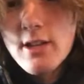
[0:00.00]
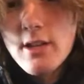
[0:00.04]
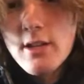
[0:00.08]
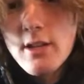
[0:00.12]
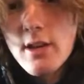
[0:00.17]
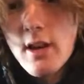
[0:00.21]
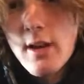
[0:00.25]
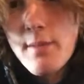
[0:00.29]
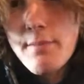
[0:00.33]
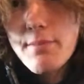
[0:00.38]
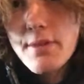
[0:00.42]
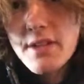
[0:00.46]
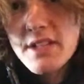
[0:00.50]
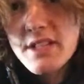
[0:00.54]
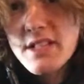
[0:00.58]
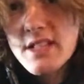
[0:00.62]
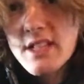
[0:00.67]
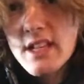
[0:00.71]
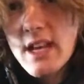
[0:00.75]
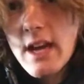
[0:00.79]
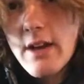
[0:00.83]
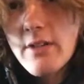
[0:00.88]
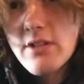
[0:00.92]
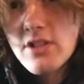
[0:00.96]

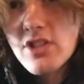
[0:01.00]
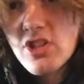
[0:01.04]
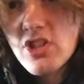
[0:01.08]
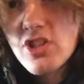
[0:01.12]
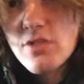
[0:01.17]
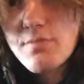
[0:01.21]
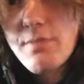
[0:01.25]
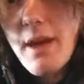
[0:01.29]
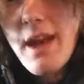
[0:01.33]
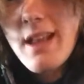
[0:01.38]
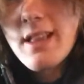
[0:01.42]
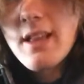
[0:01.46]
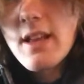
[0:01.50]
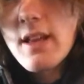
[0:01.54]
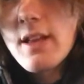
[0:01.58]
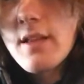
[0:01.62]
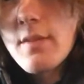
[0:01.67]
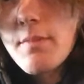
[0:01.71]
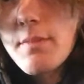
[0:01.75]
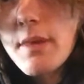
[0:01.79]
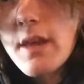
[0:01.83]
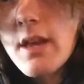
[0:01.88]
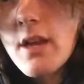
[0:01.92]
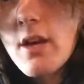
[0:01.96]
compass, I was expecting it
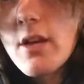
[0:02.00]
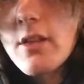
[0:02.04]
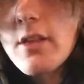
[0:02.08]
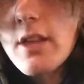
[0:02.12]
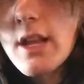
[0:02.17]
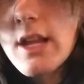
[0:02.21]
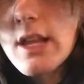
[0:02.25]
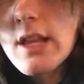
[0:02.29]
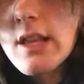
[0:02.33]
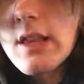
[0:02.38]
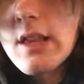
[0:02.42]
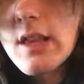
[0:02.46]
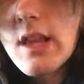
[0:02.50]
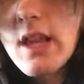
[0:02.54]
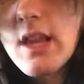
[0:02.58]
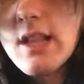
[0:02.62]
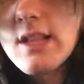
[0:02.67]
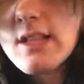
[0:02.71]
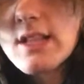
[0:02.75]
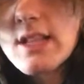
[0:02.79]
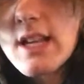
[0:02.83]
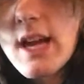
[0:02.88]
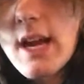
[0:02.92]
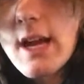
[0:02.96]
to be on
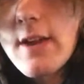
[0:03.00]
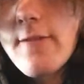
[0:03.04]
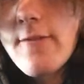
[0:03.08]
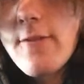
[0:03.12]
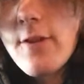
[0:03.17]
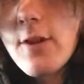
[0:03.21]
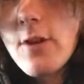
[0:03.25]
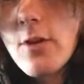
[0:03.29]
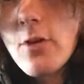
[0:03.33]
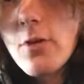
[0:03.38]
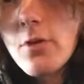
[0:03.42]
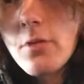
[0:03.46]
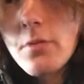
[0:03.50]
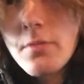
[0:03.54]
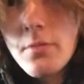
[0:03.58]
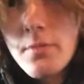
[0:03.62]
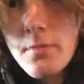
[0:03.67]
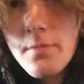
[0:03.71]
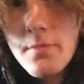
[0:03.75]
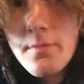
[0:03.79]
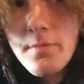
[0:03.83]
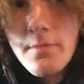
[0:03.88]
inside of here.